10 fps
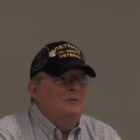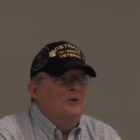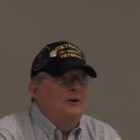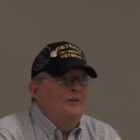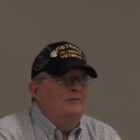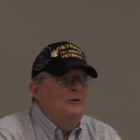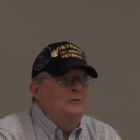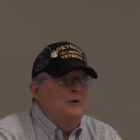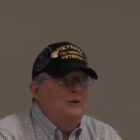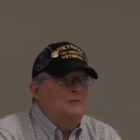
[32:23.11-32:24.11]
all the
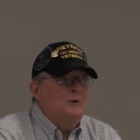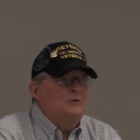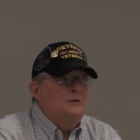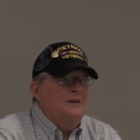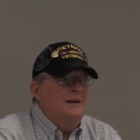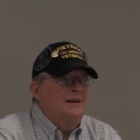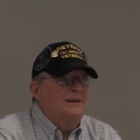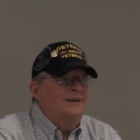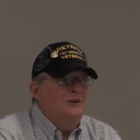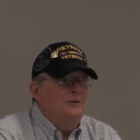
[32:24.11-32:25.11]
food we were supposed to
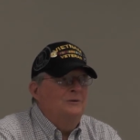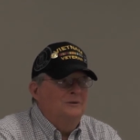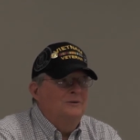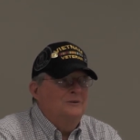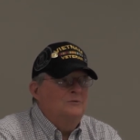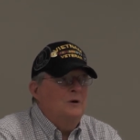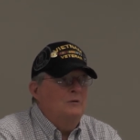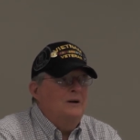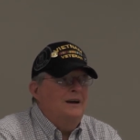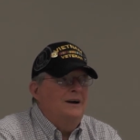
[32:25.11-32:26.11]
get, you know, was
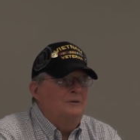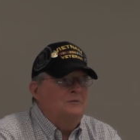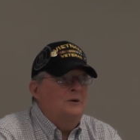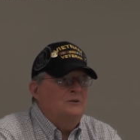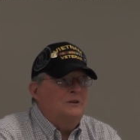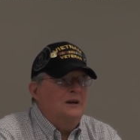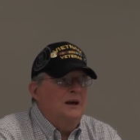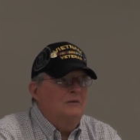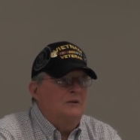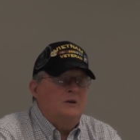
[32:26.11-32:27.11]
what we was supposed to
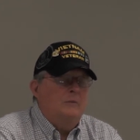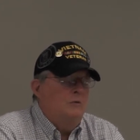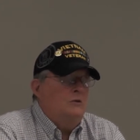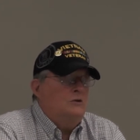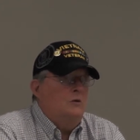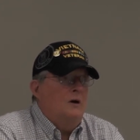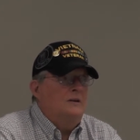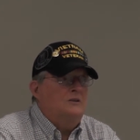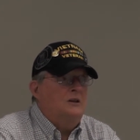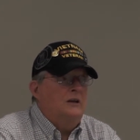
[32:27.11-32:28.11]
have. Because I mean, we were so
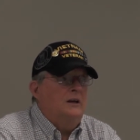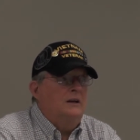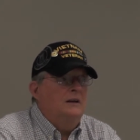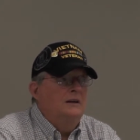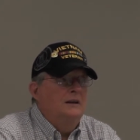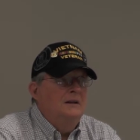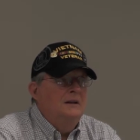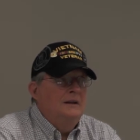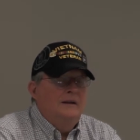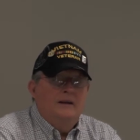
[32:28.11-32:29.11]
isolated.
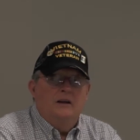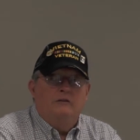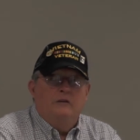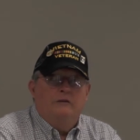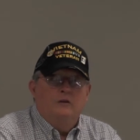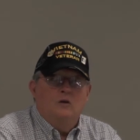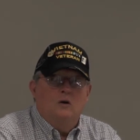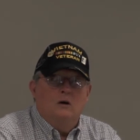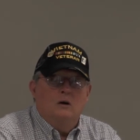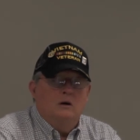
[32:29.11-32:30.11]
And if you flew
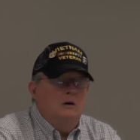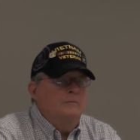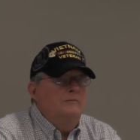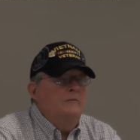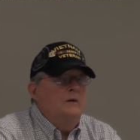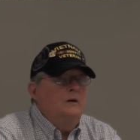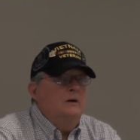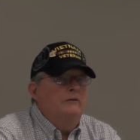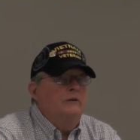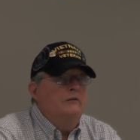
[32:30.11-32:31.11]

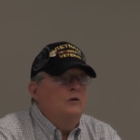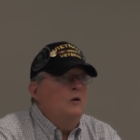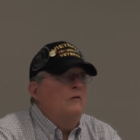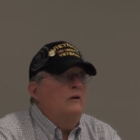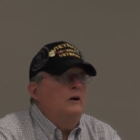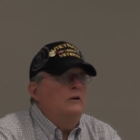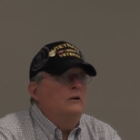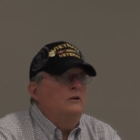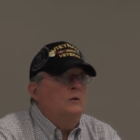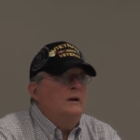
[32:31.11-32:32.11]
over
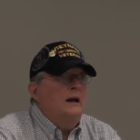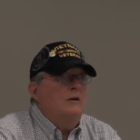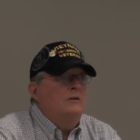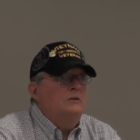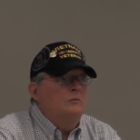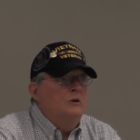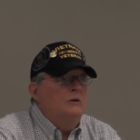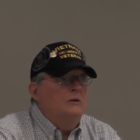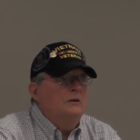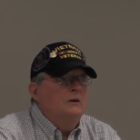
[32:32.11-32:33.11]
120 hours a month,